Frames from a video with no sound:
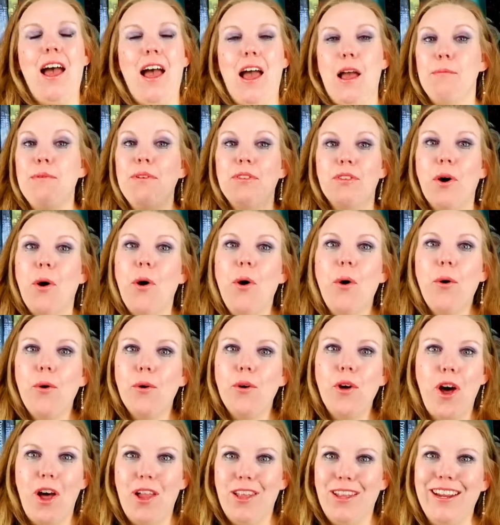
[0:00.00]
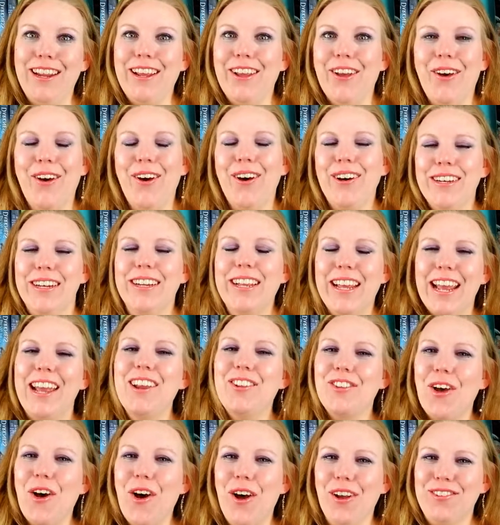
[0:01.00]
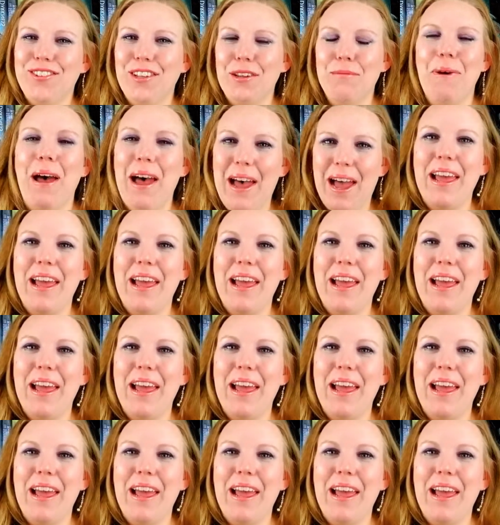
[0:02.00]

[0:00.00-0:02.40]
I mean, the whole gauntlet, y'all. It's awesome.